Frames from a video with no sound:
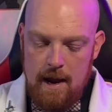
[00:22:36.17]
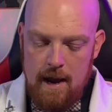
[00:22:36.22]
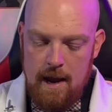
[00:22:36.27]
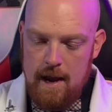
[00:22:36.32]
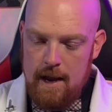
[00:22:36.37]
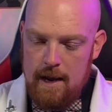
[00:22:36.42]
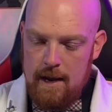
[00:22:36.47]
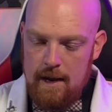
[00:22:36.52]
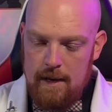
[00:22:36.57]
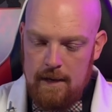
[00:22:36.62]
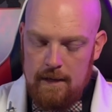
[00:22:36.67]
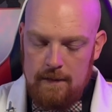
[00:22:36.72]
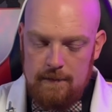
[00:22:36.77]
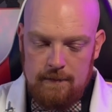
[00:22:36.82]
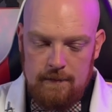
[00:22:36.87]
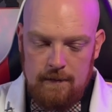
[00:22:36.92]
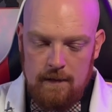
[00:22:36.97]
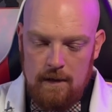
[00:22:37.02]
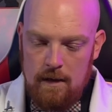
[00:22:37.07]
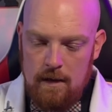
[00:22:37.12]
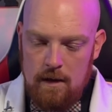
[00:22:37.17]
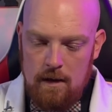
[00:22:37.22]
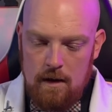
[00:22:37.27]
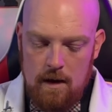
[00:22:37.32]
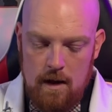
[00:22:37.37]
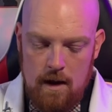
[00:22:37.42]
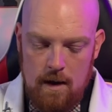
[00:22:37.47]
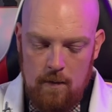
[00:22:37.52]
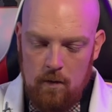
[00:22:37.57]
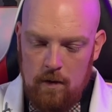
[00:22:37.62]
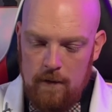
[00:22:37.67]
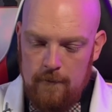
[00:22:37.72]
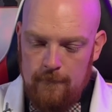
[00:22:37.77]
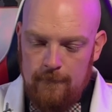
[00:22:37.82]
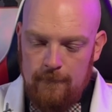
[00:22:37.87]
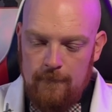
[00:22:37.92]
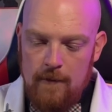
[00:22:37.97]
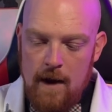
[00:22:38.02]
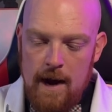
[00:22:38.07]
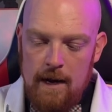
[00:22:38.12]
And I'm gonna
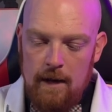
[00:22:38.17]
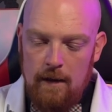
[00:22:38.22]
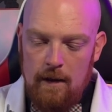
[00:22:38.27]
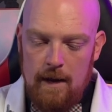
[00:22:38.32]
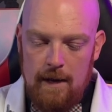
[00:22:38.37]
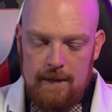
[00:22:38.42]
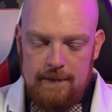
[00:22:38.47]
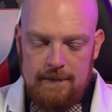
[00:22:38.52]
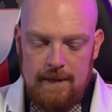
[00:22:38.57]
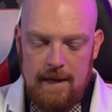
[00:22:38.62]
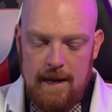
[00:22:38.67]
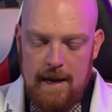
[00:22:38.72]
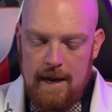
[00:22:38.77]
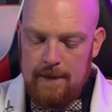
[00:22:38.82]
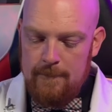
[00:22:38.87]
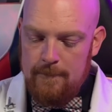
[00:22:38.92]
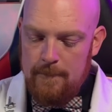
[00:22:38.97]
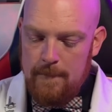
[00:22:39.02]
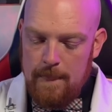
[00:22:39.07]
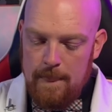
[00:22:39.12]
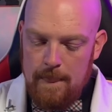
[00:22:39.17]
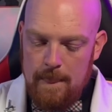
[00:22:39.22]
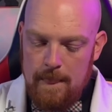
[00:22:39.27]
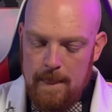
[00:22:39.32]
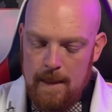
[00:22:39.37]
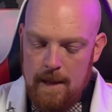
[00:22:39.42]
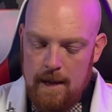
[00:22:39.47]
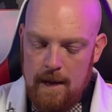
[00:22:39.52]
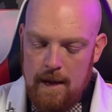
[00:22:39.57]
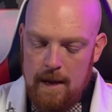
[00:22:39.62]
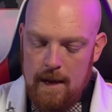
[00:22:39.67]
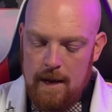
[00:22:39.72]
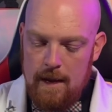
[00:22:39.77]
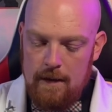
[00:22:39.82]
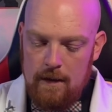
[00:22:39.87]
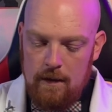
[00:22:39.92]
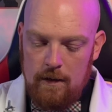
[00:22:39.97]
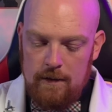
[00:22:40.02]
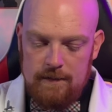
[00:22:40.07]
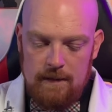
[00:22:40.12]
finalize that
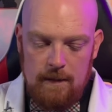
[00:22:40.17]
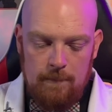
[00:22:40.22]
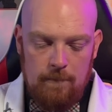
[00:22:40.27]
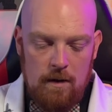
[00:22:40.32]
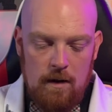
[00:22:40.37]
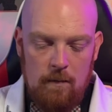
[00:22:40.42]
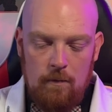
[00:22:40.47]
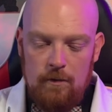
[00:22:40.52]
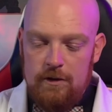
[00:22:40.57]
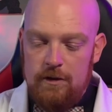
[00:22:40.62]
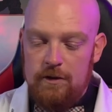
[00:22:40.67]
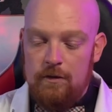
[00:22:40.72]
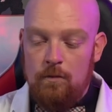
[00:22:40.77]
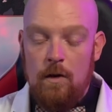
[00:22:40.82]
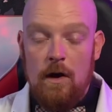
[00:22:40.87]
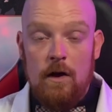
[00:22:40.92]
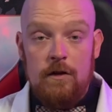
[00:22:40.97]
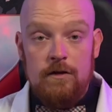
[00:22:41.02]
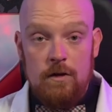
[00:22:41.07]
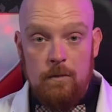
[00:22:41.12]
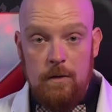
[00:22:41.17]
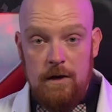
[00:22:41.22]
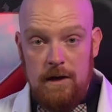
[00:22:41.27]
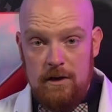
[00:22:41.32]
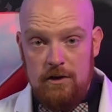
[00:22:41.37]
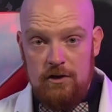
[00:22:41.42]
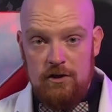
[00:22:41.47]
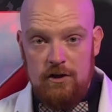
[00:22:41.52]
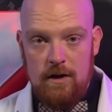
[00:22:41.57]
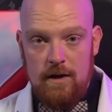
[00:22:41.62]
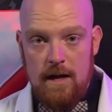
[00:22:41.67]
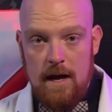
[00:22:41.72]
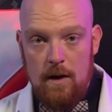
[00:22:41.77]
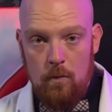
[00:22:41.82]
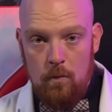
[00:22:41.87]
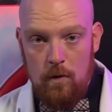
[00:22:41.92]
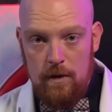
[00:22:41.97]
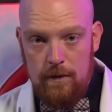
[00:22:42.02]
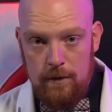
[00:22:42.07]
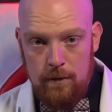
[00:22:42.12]
and I'm gonna say publish as well so we can share
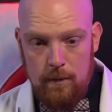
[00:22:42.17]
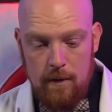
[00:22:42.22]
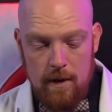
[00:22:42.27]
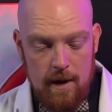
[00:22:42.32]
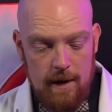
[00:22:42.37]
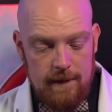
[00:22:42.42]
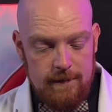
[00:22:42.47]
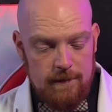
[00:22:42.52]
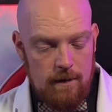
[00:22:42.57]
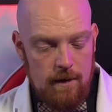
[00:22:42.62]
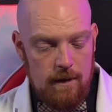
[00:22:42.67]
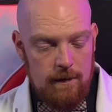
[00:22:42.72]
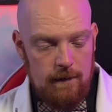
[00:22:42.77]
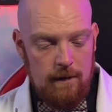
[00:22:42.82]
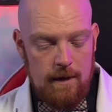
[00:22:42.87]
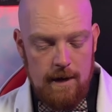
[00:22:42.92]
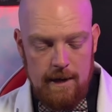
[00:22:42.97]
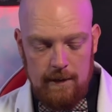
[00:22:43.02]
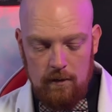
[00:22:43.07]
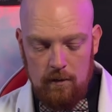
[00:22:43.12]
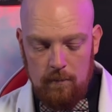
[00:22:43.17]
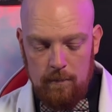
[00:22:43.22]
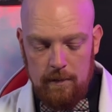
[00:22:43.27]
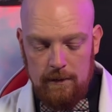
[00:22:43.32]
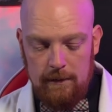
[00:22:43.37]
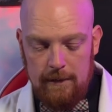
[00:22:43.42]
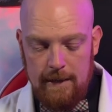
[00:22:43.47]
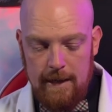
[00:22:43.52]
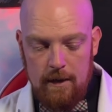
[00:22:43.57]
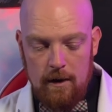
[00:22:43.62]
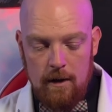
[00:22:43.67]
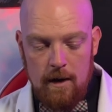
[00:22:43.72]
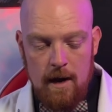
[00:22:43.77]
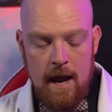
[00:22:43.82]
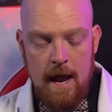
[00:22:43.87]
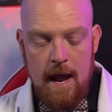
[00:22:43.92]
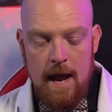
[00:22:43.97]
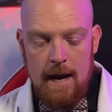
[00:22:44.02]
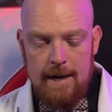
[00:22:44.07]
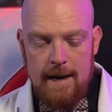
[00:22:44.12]
that with you guys online a little bit later.
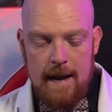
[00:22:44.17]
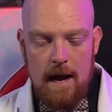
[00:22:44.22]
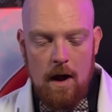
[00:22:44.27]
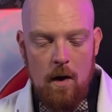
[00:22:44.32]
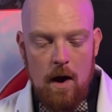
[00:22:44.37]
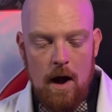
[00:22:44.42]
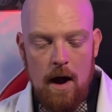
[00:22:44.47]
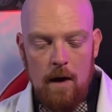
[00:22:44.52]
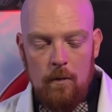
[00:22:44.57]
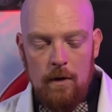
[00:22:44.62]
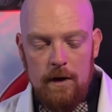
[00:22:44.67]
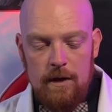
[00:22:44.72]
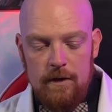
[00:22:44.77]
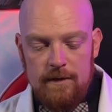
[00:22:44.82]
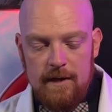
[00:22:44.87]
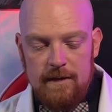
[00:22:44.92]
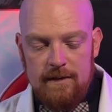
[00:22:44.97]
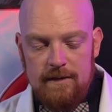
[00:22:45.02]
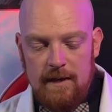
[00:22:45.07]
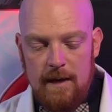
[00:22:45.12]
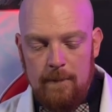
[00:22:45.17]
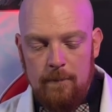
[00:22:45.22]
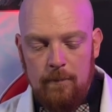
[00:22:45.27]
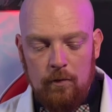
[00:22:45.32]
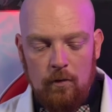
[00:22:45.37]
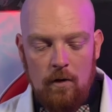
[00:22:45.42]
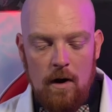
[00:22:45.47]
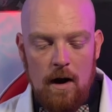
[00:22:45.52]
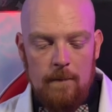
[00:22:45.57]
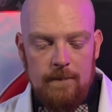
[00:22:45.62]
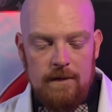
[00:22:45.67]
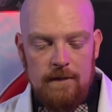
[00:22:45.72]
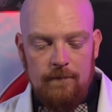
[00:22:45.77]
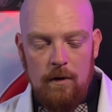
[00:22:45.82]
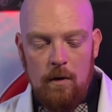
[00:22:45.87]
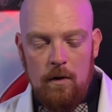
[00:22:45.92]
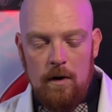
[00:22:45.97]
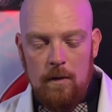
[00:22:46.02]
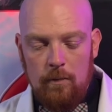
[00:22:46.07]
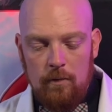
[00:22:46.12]
Now, I'm gonna use that same prompt. If
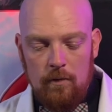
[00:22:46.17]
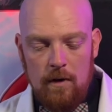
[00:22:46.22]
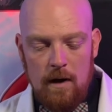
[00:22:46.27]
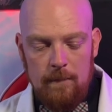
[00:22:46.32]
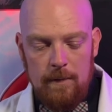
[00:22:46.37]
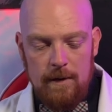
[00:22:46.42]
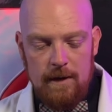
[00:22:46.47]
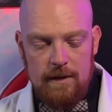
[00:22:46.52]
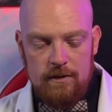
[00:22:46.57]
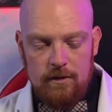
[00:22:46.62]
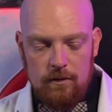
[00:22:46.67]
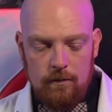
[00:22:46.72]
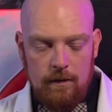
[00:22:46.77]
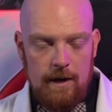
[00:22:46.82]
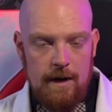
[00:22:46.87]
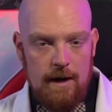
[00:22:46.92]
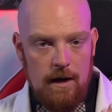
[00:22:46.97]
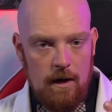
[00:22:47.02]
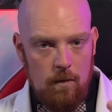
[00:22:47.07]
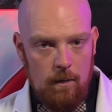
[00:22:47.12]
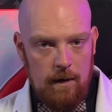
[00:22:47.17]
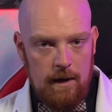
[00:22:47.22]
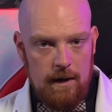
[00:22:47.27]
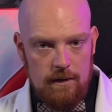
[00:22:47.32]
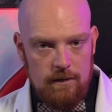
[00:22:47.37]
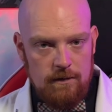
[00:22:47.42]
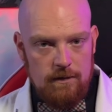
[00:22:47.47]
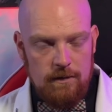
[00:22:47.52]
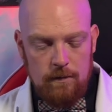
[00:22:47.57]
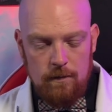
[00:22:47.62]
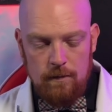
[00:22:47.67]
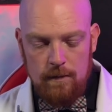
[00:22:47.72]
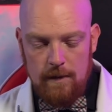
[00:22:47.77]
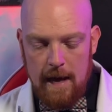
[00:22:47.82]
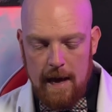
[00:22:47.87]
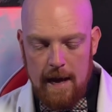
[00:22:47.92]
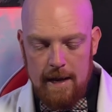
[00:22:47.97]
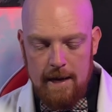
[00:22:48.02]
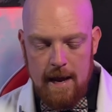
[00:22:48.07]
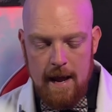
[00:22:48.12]
we go to prompt history here, we can do
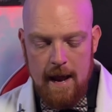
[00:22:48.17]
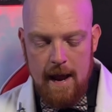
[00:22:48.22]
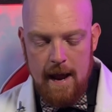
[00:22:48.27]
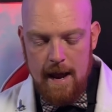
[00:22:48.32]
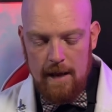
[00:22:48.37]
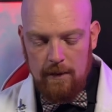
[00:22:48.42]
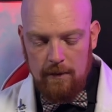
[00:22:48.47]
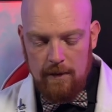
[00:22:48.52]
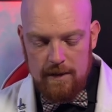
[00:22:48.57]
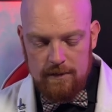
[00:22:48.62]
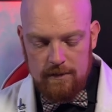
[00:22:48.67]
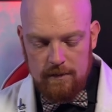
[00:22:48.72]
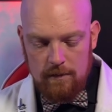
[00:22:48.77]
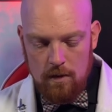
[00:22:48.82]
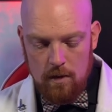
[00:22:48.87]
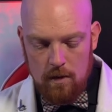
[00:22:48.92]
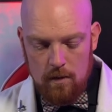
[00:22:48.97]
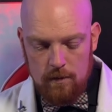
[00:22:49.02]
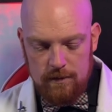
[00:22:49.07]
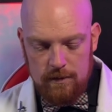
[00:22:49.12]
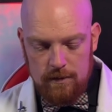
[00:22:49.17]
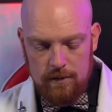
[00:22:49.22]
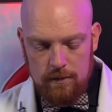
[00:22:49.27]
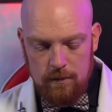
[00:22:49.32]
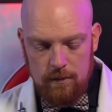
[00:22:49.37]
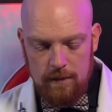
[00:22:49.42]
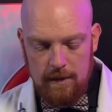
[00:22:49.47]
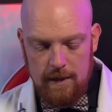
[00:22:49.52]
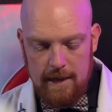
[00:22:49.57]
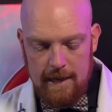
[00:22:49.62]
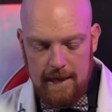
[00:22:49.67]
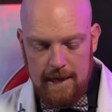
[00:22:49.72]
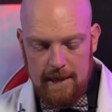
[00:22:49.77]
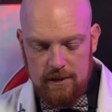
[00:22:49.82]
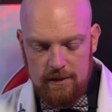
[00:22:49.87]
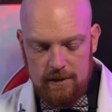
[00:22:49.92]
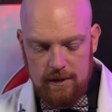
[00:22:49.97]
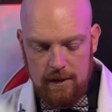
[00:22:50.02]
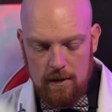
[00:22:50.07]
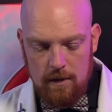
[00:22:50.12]
that. And let's go to the
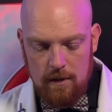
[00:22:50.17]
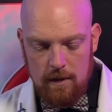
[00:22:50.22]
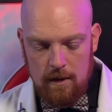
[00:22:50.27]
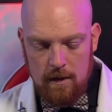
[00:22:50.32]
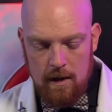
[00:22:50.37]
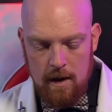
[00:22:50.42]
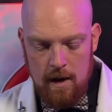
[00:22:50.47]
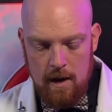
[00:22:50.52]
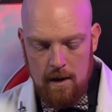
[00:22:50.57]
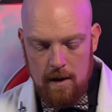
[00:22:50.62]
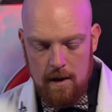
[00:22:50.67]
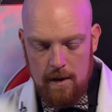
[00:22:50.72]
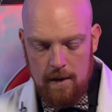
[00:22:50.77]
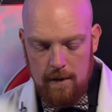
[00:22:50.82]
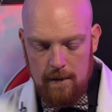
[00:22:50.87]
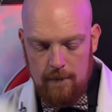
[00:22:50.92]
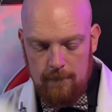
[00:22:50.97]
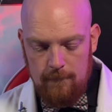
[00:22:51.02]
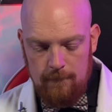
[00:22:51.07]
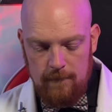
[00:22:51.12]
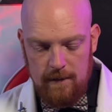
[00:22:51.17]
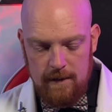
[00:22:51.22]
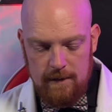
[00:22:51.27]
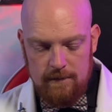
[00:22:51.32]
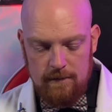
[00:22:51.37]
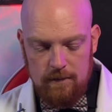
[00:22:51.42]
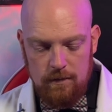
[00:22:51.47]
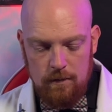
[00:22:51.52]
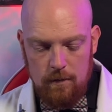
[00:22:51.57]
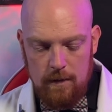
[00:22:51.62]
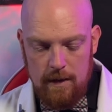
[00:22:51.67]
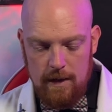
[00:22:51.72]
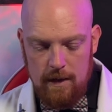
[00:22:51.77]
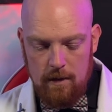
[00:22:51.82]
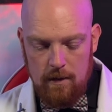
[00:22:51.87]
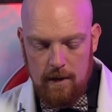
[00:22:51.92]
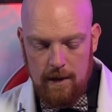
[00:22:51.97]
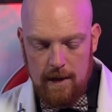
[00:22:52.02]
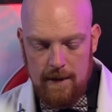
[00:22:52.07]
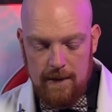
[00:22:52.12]
HDR uh, V2
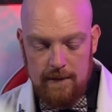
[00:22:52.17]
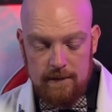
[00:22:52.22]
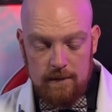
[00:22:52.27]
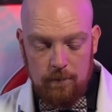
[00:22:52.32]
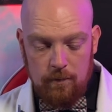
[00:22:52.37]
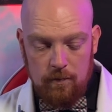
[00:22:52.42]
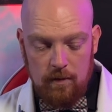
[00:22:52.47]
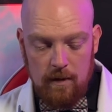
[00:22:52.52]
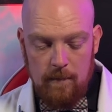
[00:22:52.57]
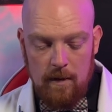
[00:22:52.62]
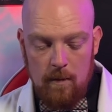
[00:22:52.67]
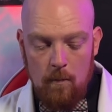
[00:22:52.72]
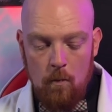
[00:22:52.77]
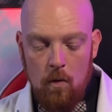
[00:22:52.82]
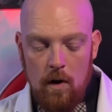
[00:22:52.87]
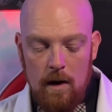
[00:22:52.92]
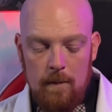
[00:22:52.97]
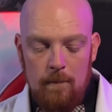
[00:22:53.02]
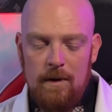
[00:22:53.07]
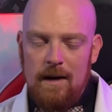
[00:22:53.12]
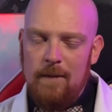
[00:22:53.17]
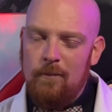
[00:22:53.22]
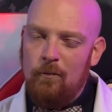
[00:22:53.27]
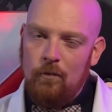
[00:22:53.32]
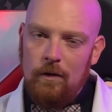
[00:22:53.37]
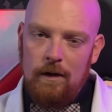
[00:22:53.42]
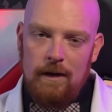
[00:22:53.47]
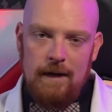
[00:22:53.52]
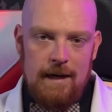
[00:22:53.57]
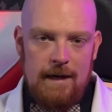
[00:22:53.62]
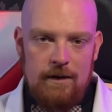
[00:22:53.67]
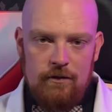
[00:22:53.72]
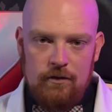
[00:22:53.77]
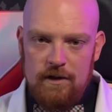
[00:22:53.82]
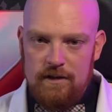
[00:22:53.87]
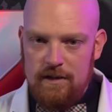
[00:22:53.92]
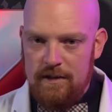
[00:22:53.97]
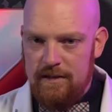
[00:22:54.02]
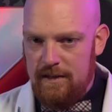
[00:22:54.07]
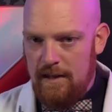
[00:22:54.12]
here. Again, that's a premium one, but I'm really
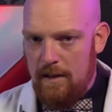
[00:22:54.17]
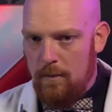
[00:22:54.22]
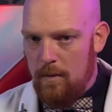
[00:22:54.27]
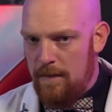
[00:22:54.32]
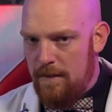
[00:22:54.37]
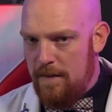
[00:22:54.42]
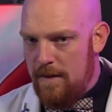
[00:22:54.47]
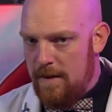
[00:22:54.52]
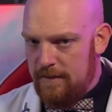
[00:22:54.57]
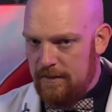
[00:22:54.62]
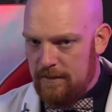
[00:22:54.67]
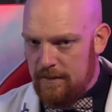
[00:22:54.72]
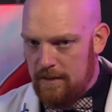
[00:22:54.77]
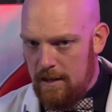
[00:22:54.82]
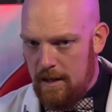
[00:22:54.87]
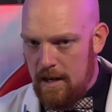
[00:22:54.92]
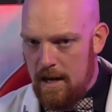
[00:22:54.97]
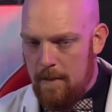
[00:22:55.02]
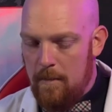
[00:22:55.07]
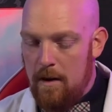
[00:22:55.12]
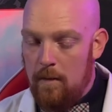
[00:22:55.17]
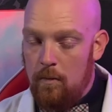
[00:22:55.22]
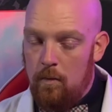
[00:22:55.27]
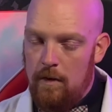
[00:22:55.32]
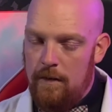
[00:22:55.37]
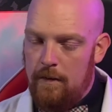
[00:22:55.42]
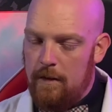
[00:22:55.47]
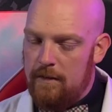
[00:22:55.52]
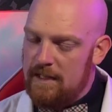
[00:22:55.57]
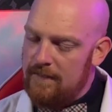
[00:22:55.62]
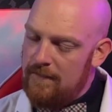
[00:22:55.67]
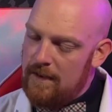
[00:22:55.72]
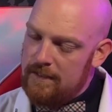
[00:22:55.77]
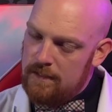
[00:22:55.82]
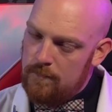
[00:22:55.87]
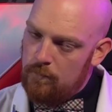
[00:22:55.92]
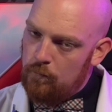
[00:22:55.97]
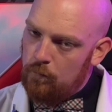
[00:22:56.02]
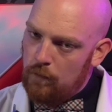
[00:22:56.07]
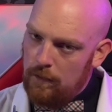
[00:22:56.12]
interested to see what this is going to come up with because I've had
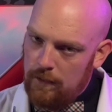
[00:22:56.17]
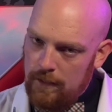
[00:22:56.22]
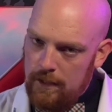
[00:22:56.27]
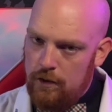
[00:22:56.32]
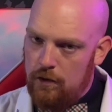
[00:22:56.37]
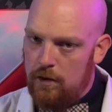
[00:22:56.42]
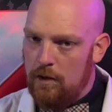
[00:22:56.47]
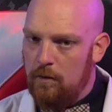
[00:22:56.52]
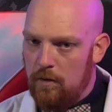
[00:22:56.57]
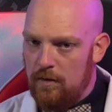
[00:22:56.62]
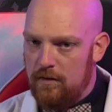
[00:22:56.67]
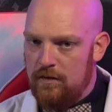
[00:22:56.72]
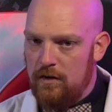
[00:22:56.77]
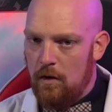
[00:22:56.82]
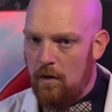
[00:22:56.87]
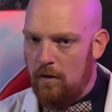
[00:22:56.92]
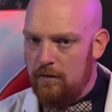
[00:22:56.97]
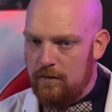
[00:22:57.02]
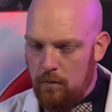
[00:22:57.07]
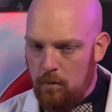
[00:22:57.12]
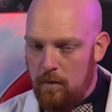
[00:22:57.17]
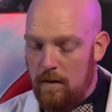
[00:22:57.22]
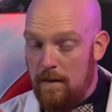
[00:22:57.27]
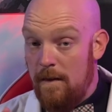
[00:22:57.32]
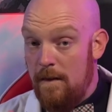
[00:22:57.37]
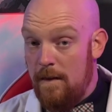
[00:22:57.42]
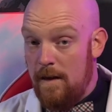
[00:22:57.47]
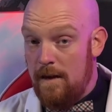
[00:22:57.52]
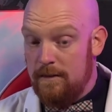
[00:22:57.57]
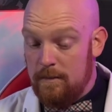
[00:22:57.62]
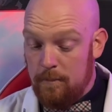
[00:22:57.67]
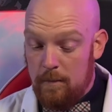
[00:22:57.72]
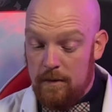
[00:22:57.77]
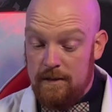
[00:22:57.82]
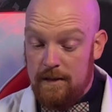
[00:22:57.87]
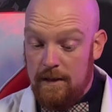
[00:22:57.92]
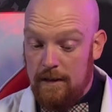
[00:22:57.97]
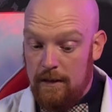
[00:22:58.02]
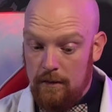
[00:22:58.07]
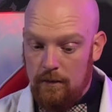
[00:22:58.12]
some really good results with this
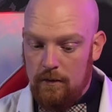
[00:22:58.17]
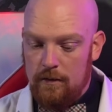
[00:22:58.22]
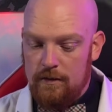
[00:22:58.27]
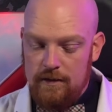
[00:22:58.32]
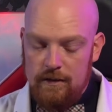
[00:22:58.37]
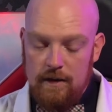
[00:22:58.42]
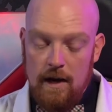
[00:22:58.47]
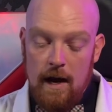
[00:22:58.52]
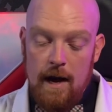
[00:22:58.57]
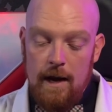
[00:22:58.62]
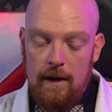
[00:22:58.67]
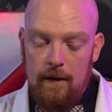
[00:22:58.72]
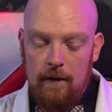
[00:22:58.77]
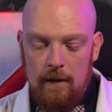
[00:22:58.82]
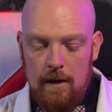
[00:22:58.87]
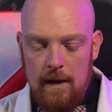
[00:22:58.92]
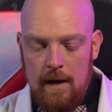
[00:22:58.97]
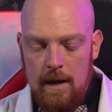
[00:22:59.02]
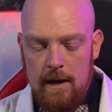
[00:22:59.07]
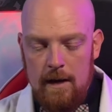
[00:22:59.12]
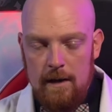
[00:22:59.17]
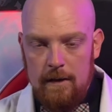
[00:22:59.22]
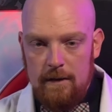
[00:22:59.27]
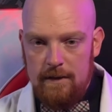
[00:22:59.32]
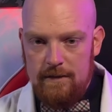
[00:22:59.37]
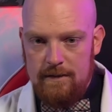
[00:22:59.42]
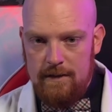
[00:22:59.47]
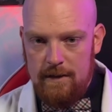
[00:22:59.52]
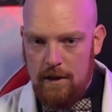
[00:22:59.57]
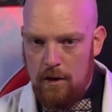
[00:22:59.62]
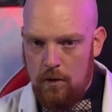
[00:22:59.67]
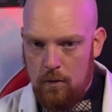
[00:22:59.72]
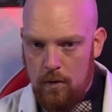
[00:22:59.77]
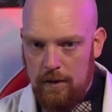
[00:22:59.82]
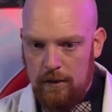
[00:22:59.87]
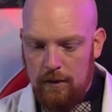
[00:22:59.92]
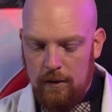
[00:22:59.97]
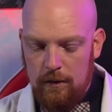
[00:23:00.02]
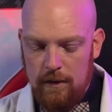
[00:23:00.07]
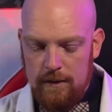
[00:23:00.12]
particular style. Let's take a
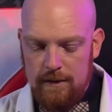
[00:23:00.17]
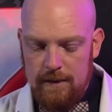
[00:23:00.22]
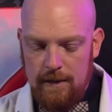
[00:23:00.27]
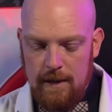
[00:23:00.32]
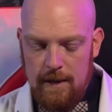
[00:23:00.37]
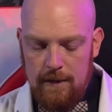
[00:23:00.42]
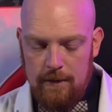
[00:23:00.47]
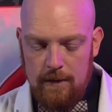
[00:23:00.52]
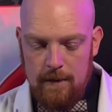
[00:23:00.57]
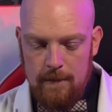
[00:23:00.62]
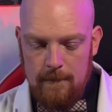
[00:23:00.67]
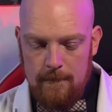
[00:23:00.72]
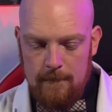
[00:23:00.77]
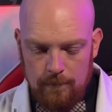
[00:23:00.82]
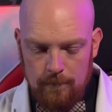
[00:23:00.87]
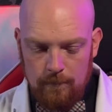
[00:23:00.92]
quick little look together.